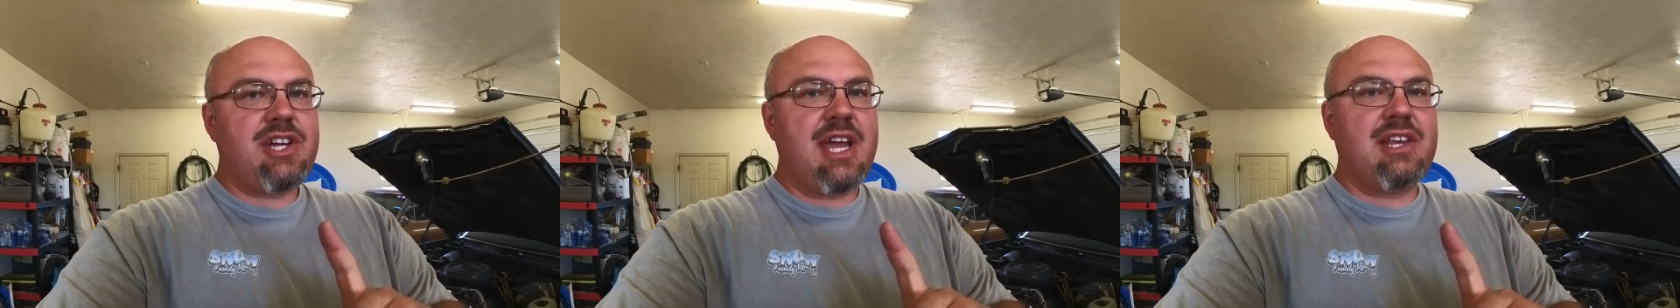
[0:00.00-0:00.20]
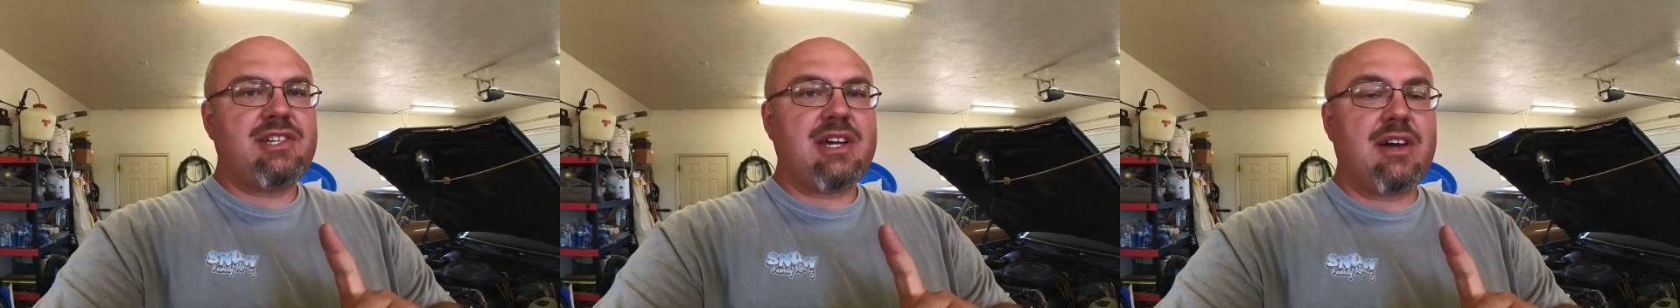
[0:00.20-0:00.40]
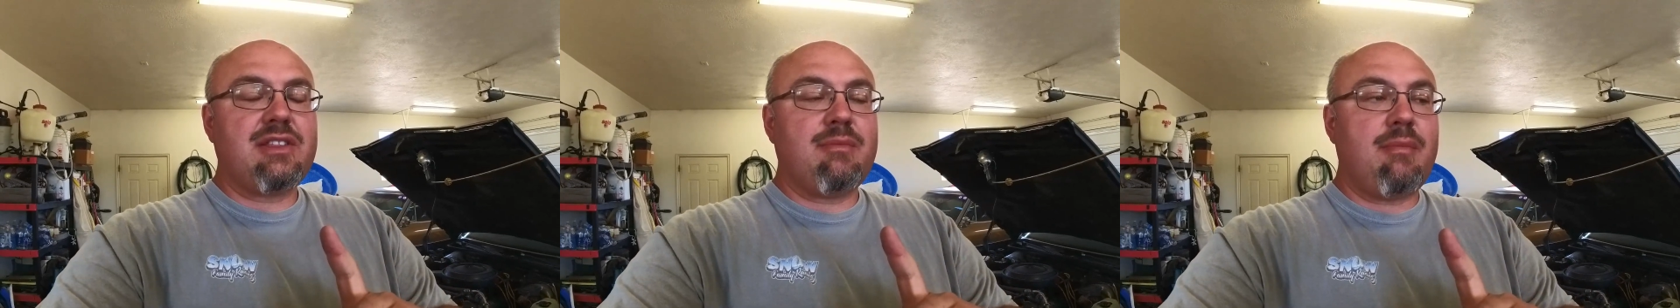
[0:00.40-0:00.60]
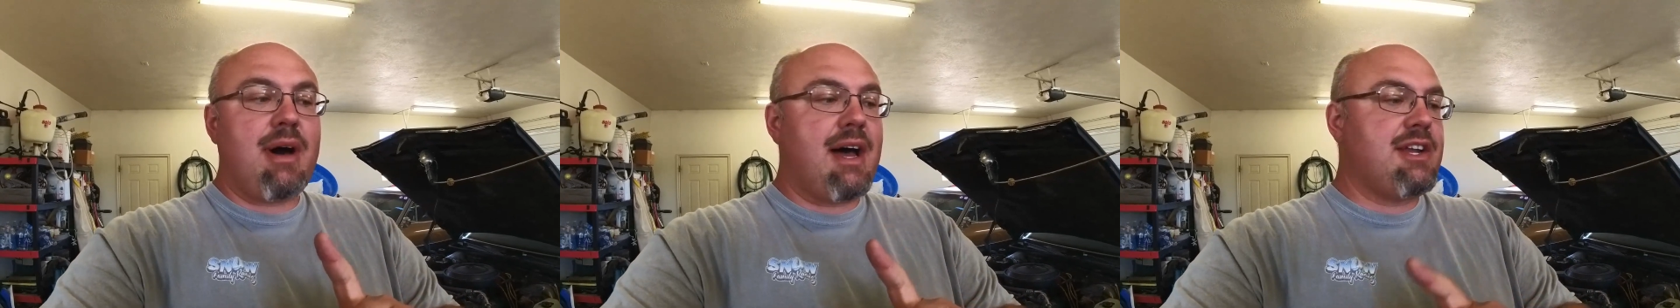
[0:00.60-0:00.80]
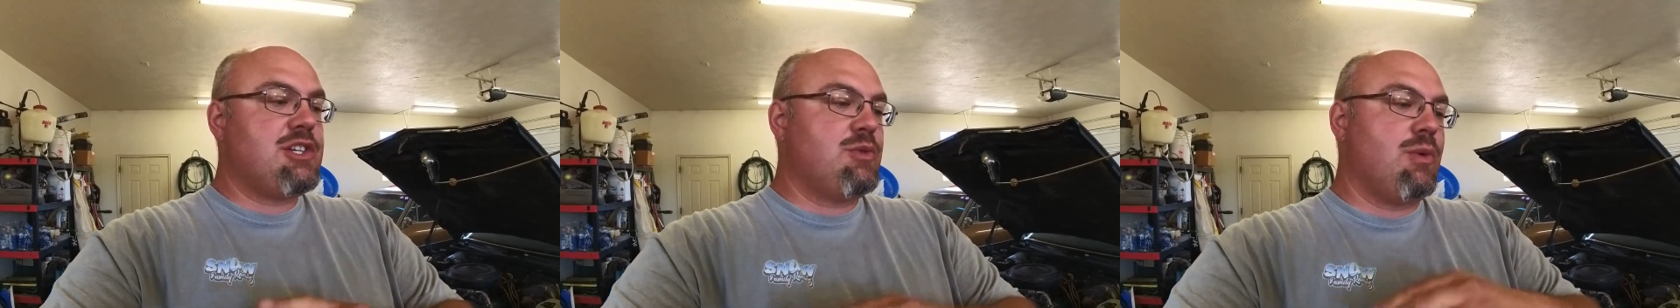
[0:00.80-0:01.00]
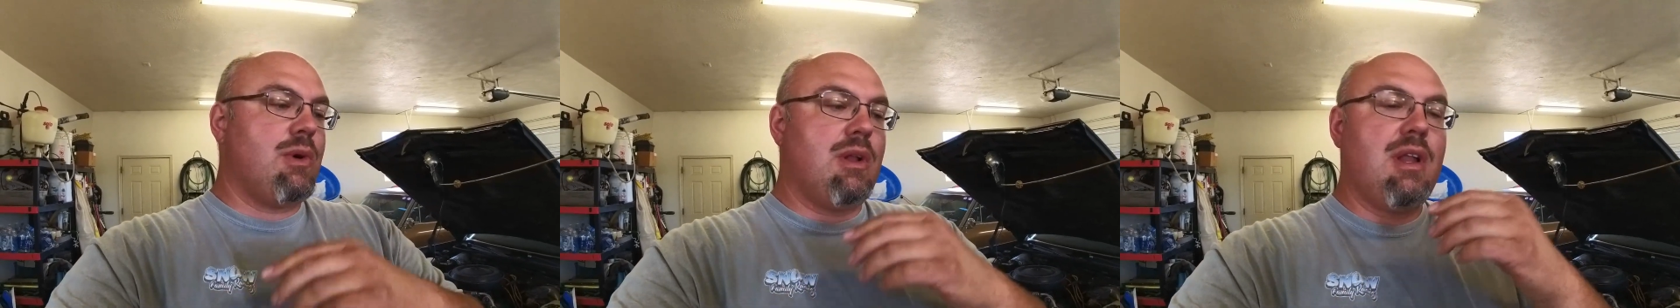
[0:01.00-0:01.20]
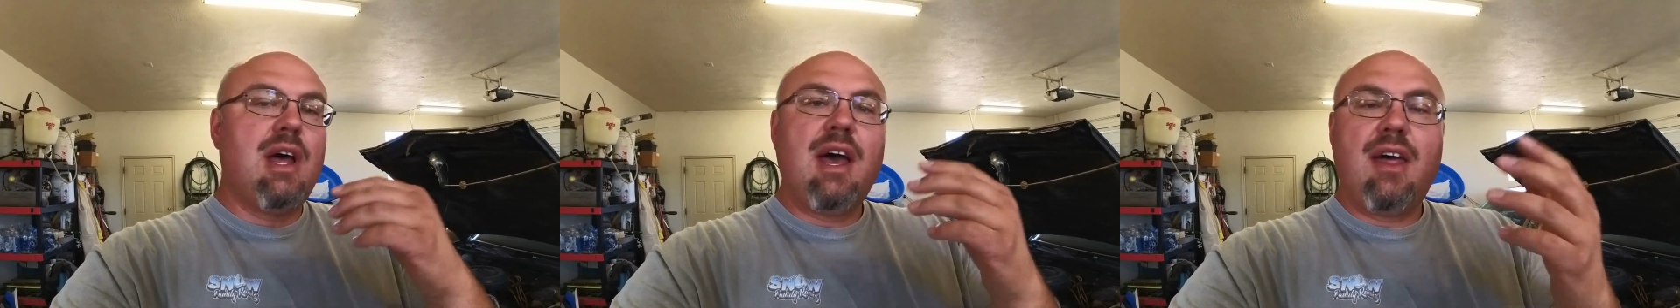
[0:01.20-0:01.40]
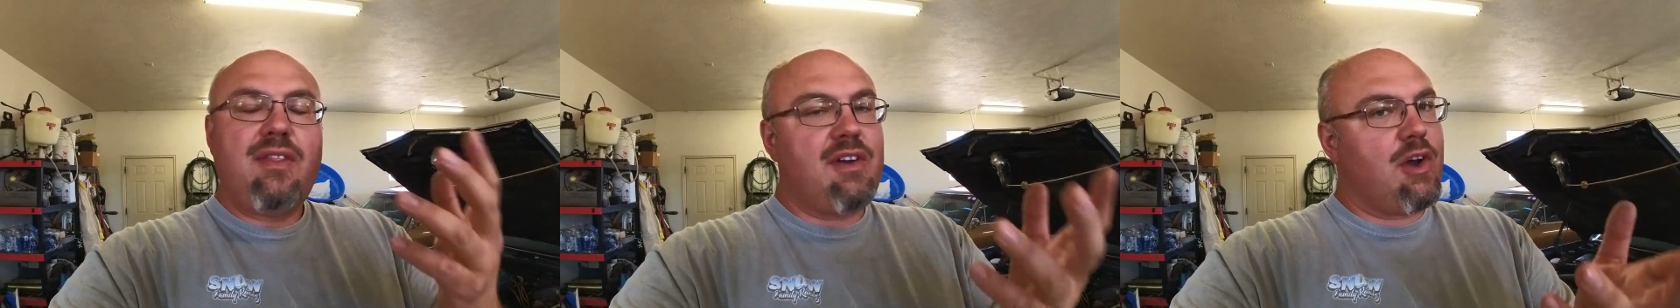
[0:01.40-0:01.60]
change out the module,
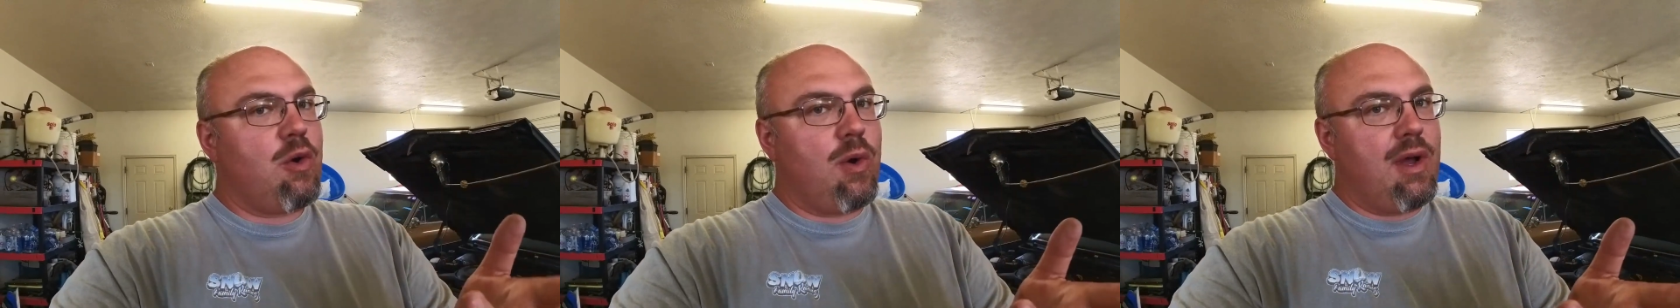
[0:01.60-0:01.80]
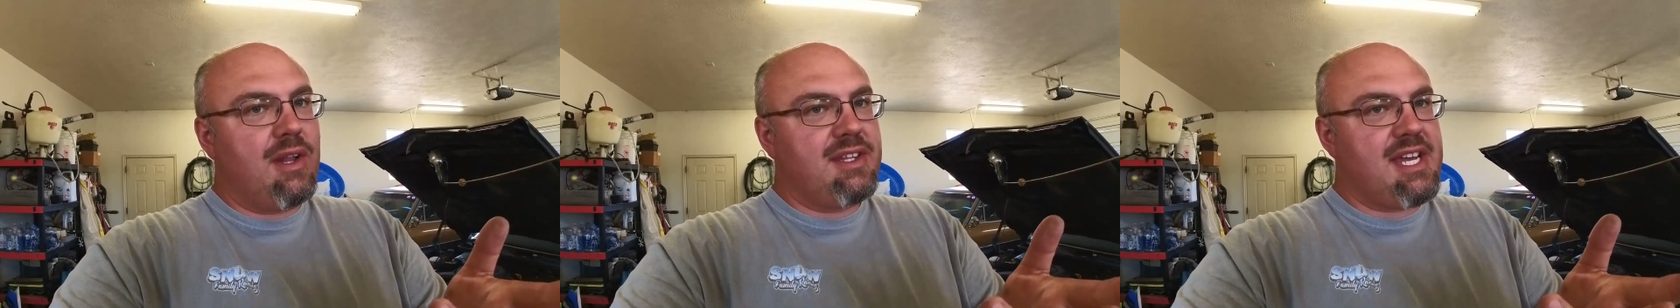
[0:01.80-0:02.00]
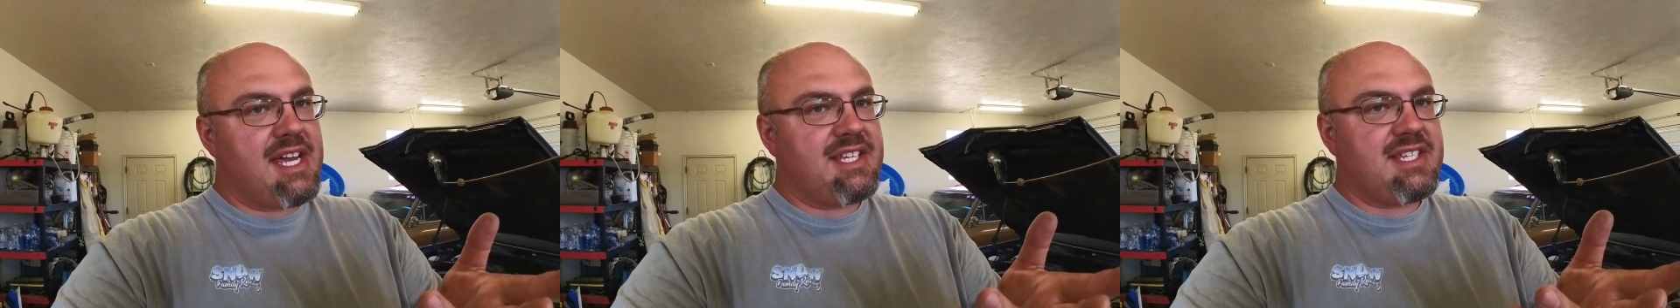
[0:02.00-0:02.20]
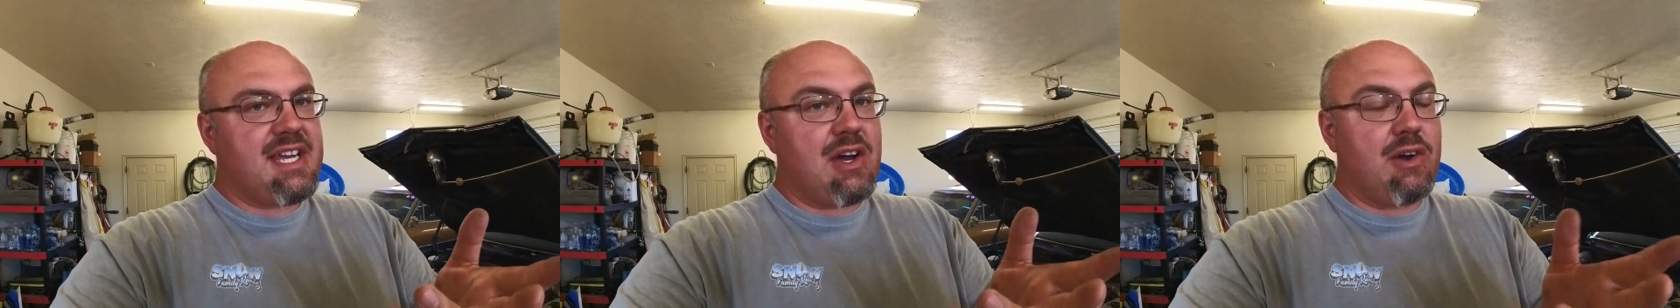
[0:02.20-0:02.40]
the coil tests